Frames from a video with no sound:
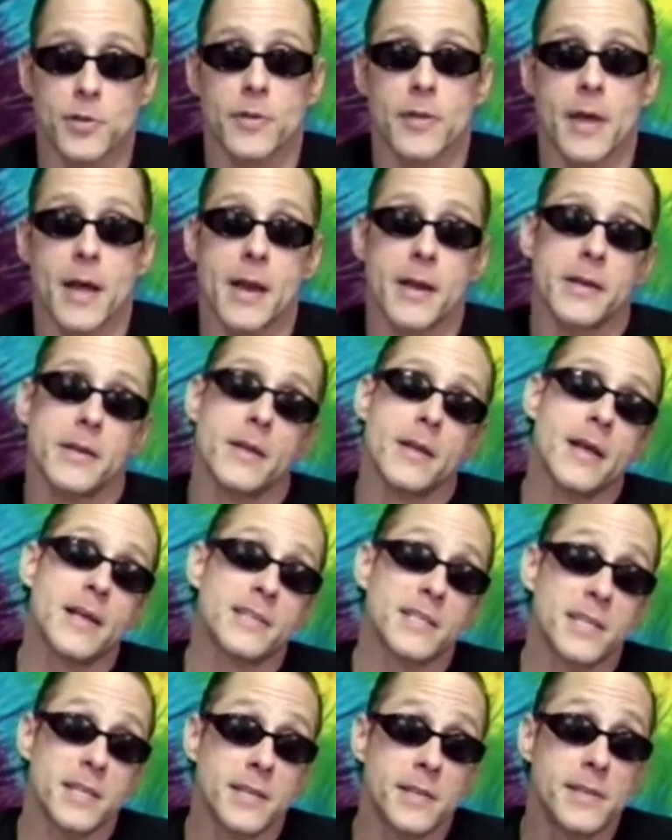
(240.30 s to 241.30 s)
that as
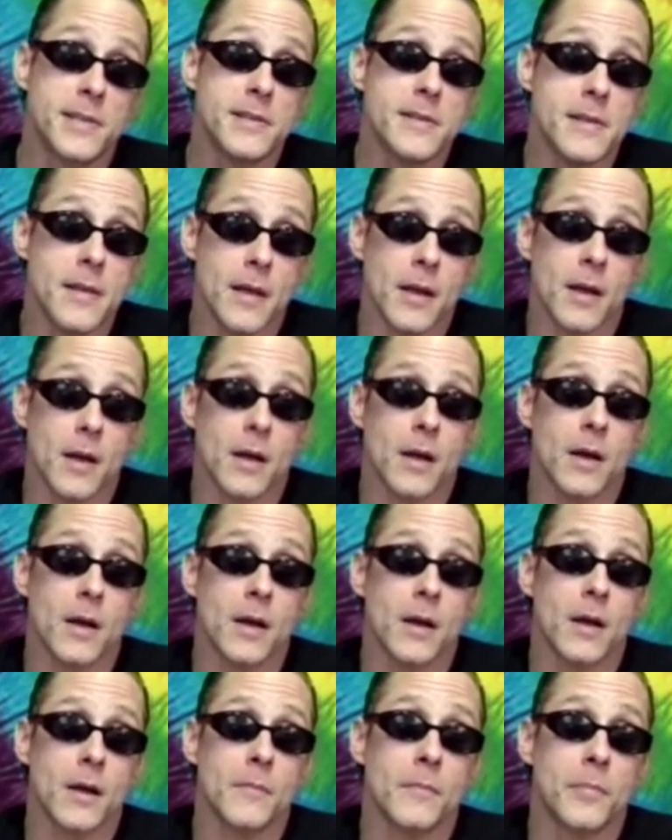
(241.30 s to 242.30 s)
he uh,
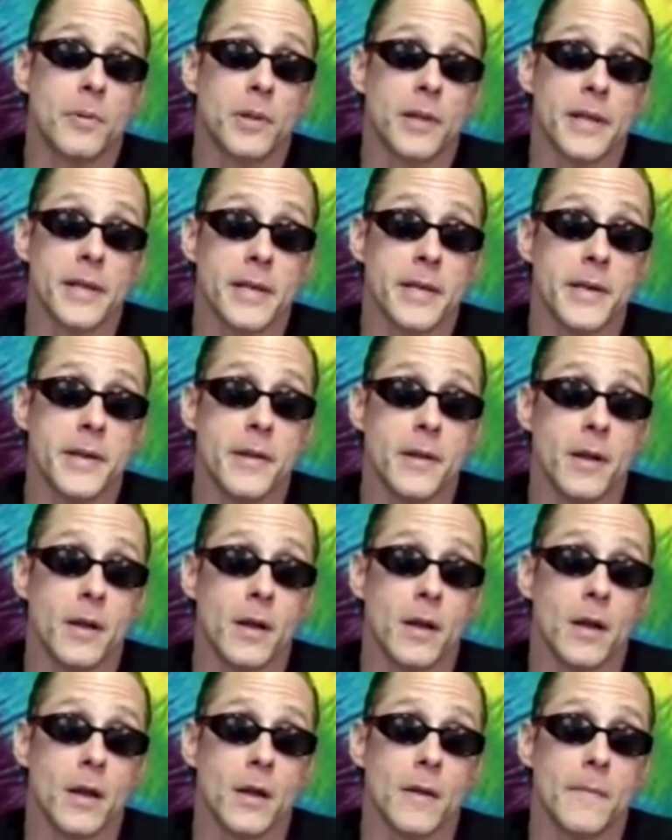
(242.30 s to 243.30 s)
uh, played
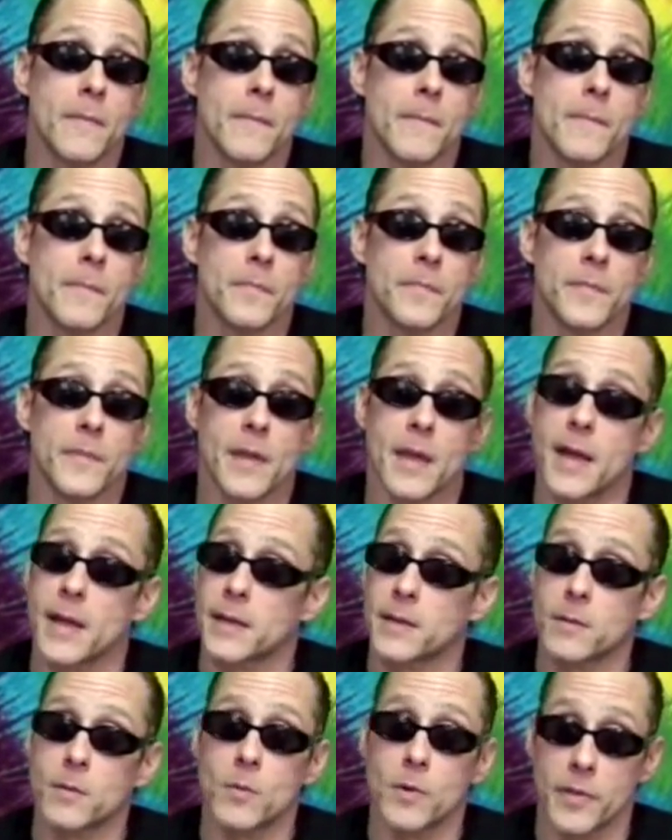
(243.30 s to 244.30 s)
um,
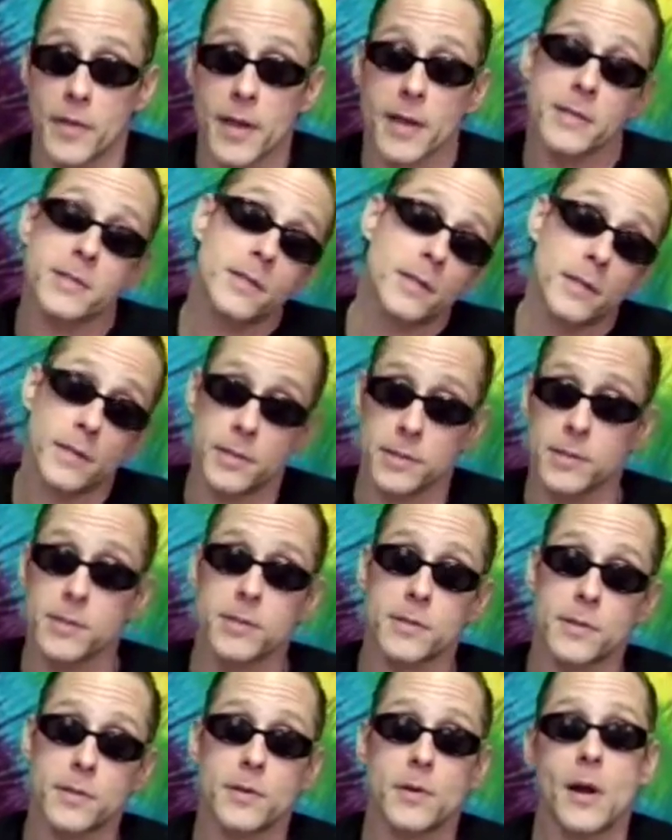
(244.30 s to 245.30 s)
ec- with excellence
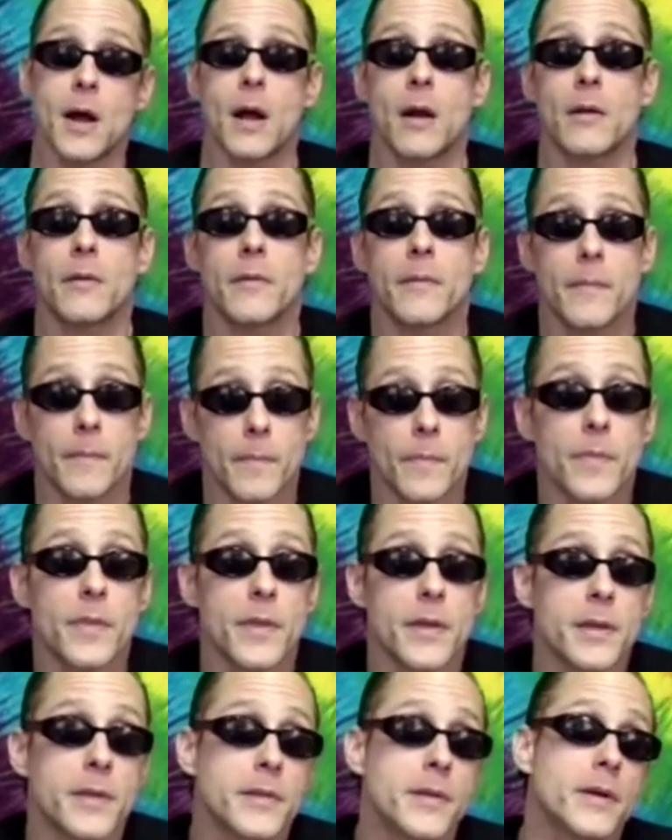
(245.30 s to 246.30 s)
throughout
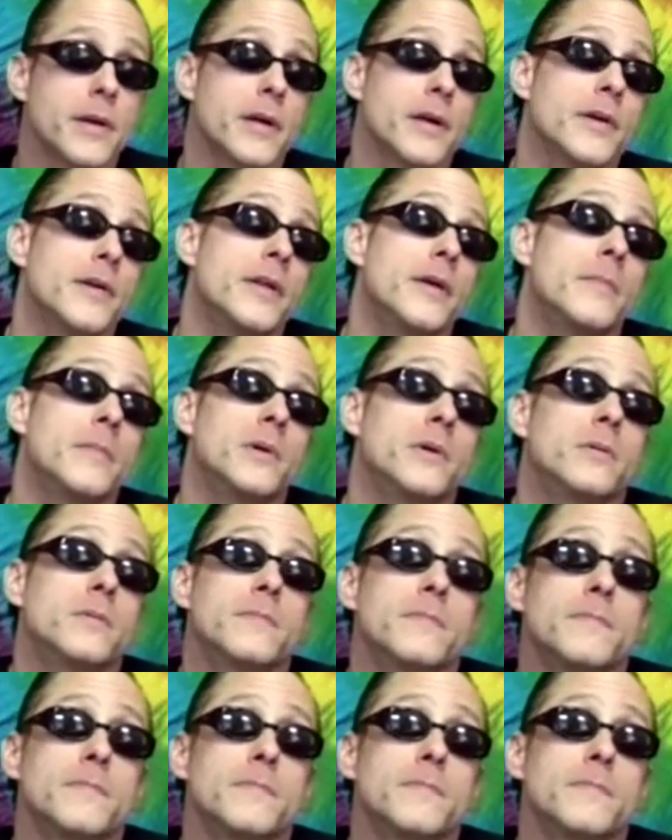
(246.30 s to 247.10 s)
the entire demo.